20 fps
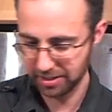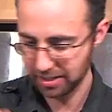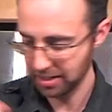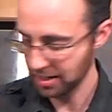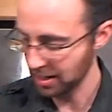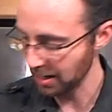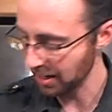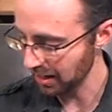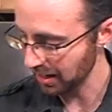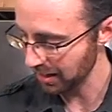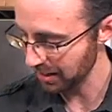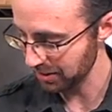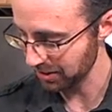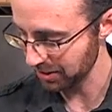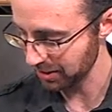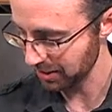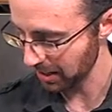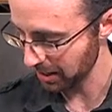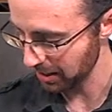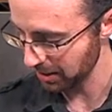I
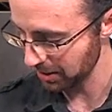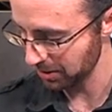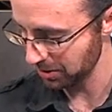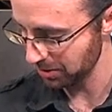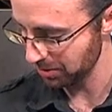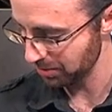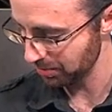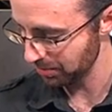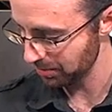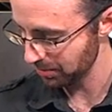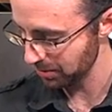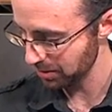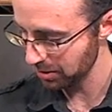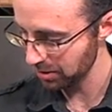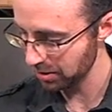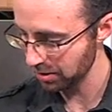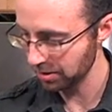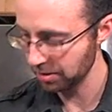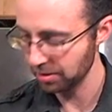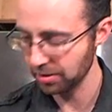just kind of
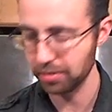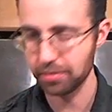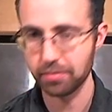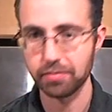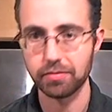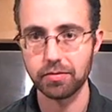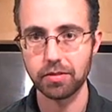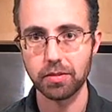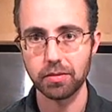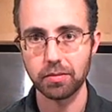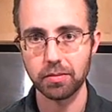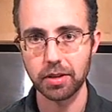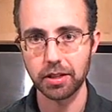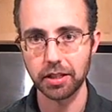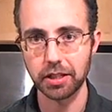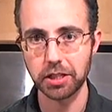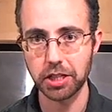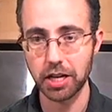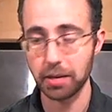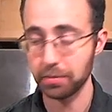
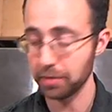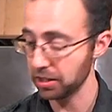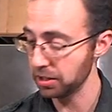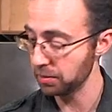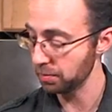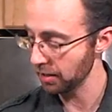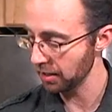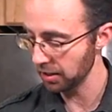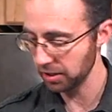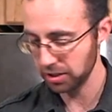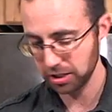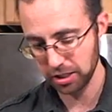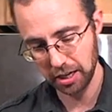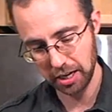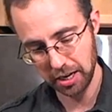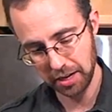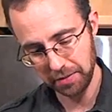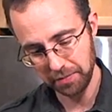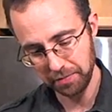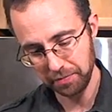really jam that spinach
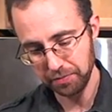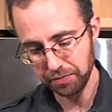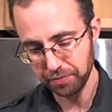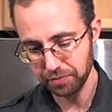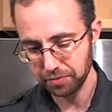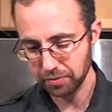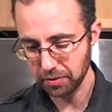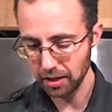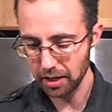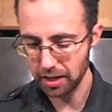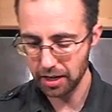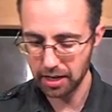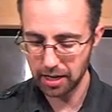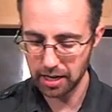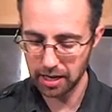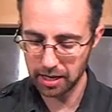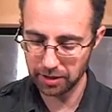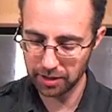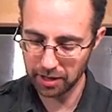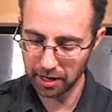
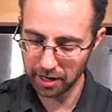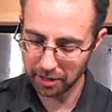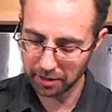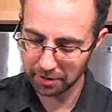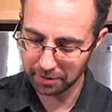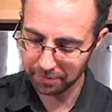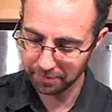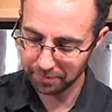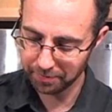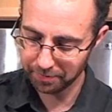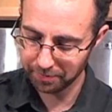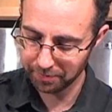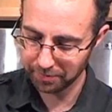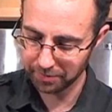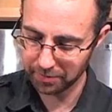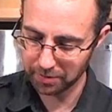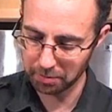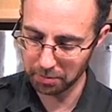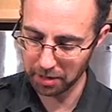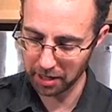in there
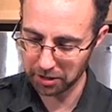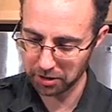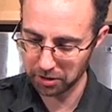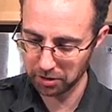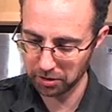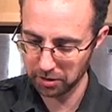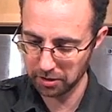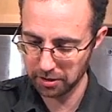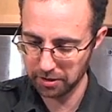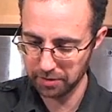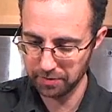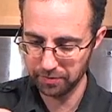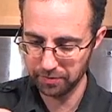to make sure